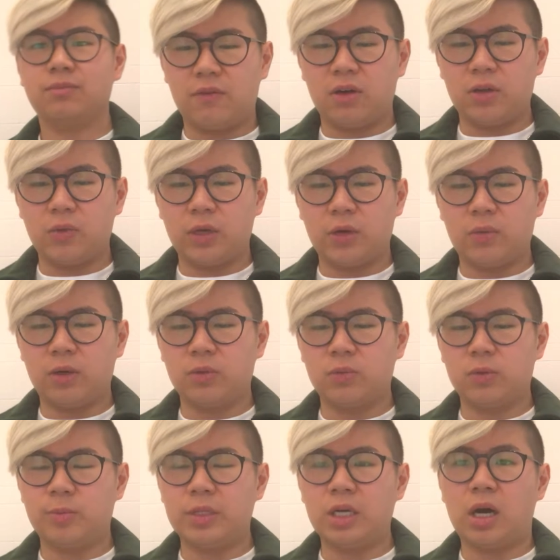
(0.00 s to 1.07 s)
The following one
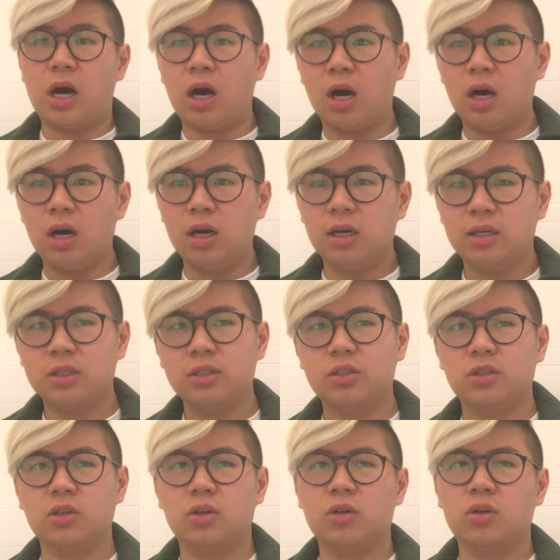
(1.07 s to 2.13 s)
would be O.
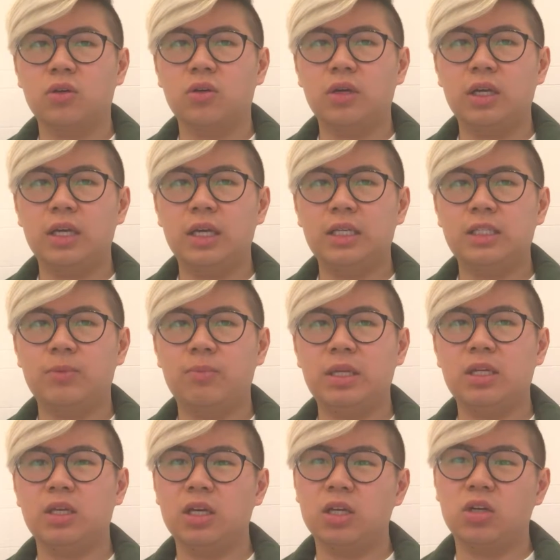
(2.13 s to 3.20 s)
So it's a
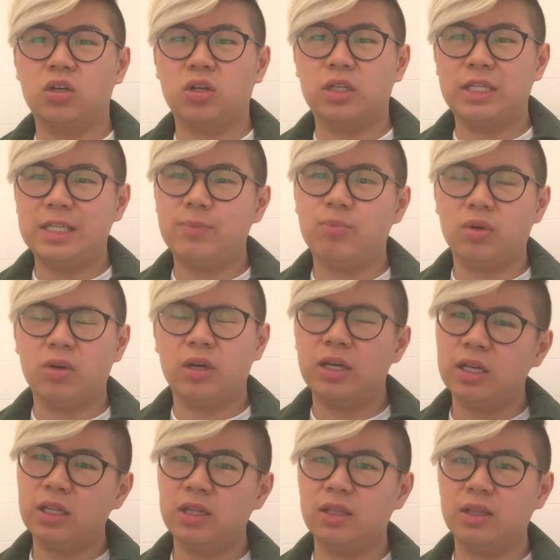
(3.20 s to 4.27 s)
bit deeper
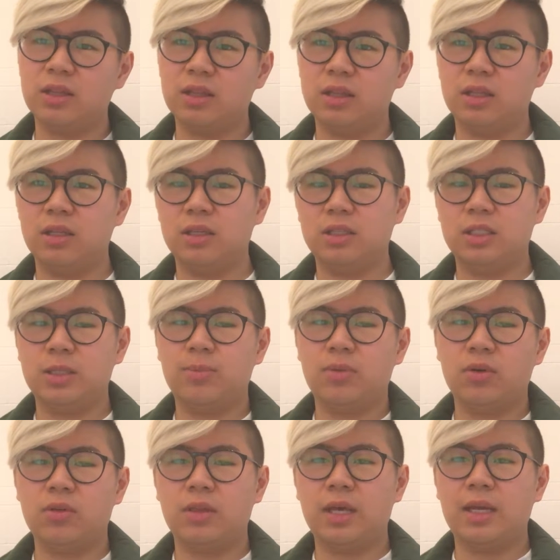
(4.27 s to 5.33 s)

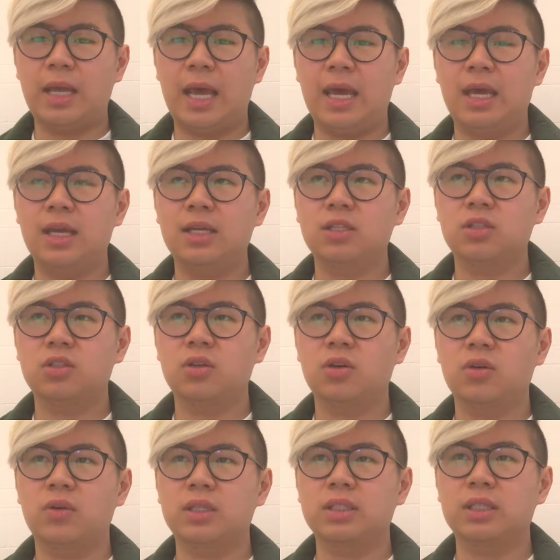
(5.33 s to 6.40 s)
deeper than A.
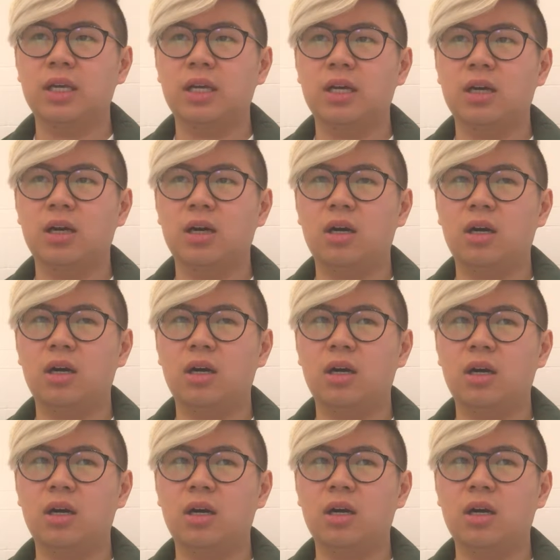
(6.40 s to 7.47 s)
So it's like
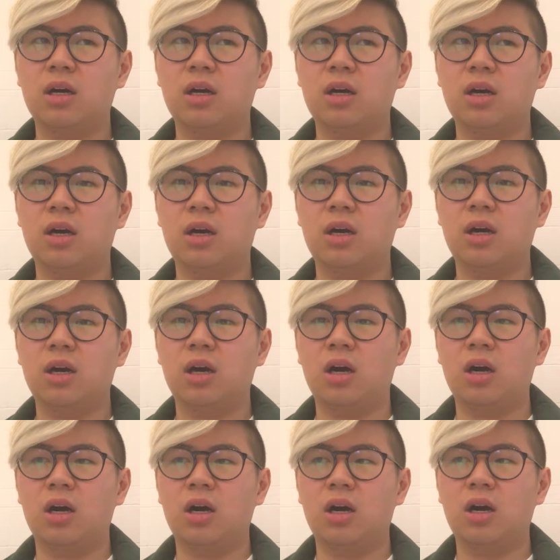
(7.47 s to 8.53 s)

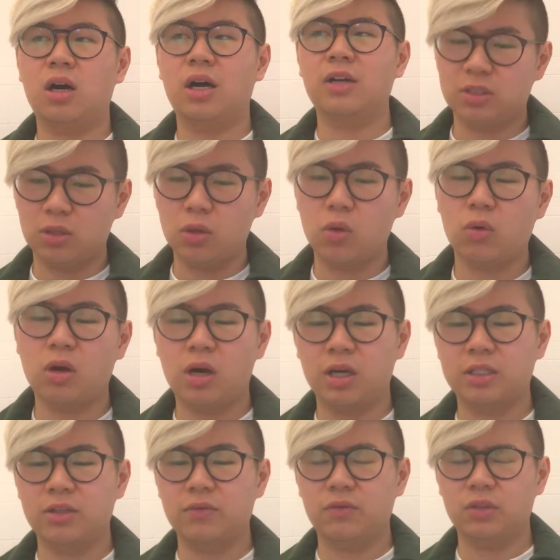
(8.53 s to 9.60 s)
O, but it's a lower
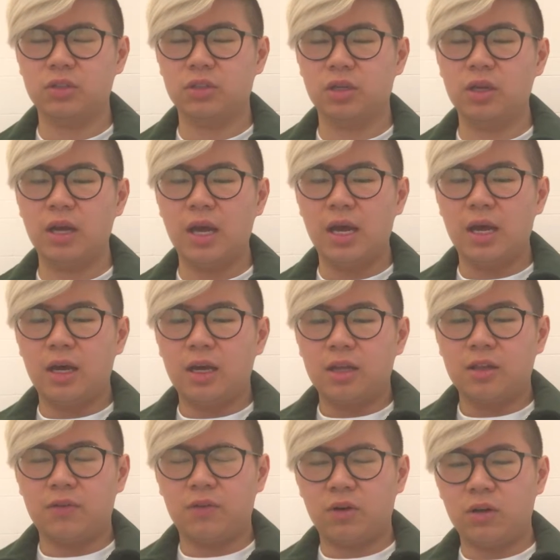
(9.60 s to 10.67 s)
octave for sure.
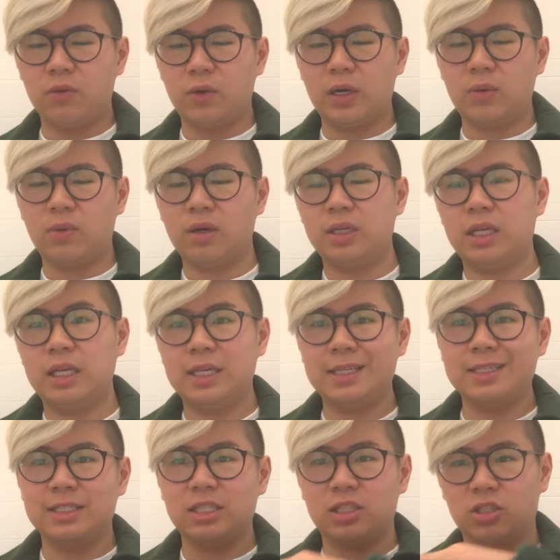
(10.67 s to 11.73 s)
The following one
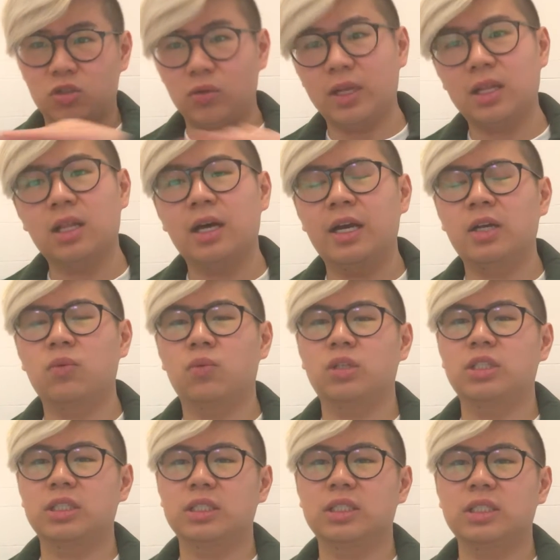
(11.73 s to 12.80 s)
is a straight line,
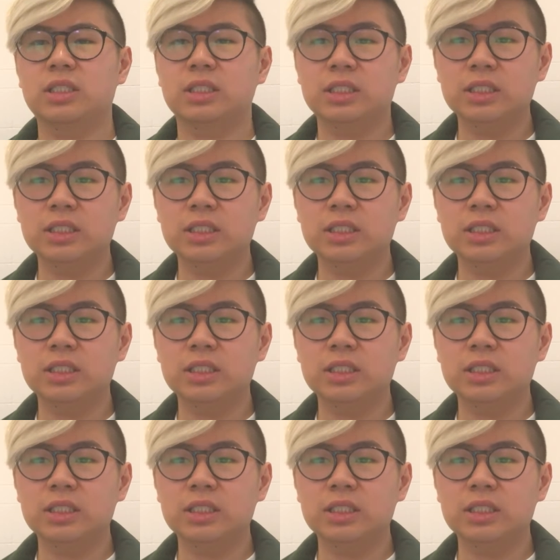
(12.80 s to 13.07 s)
which is